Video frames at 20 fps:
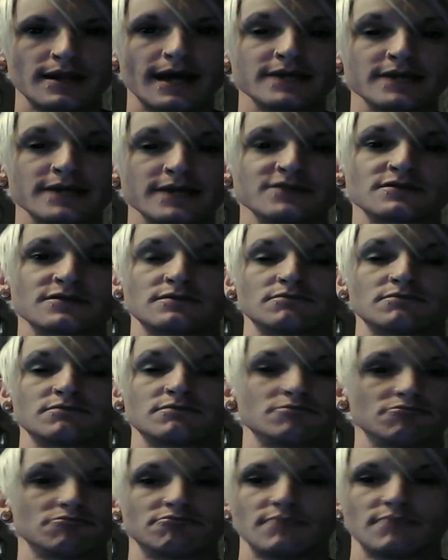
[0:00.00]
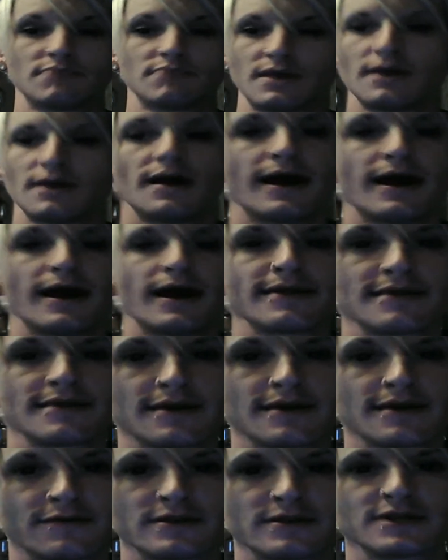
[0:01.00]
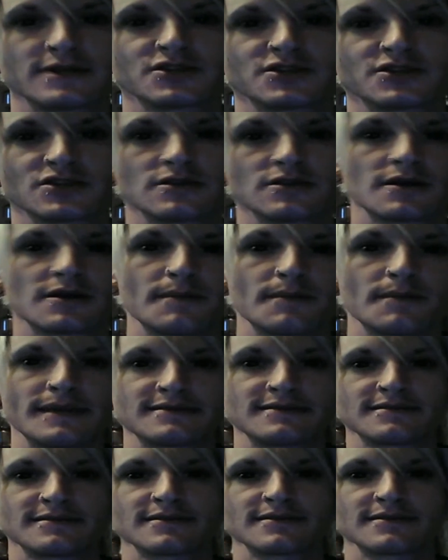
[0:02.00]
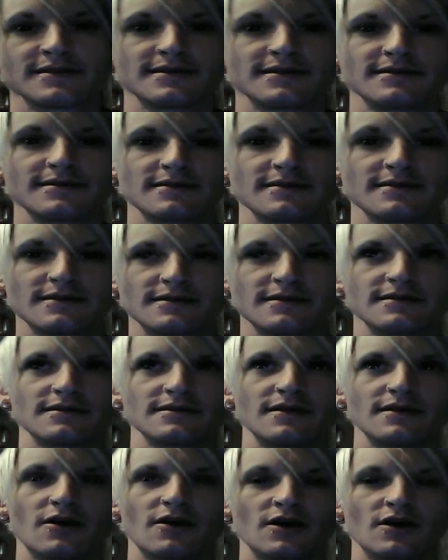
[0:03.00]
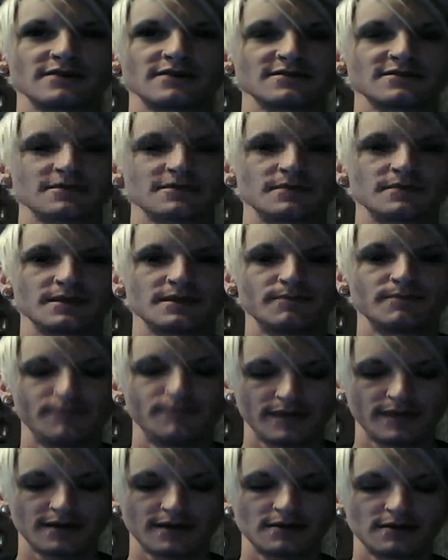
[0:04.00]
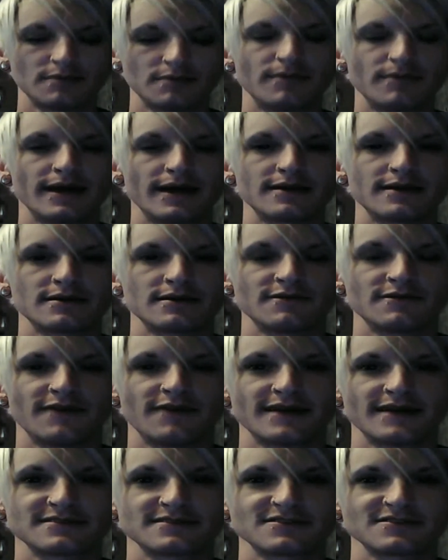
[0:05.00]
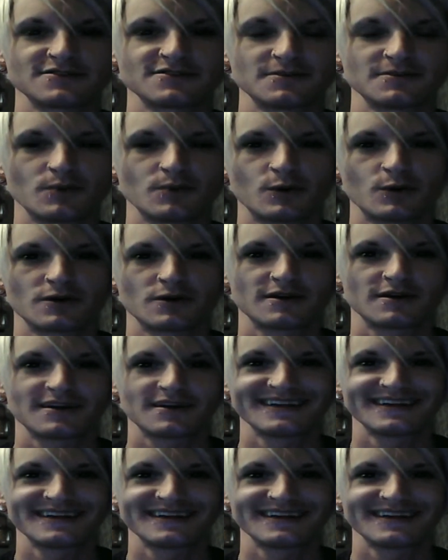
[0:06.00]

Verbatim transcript: I just, I think everything should look amazingly awesome and bigger, better, faster, more.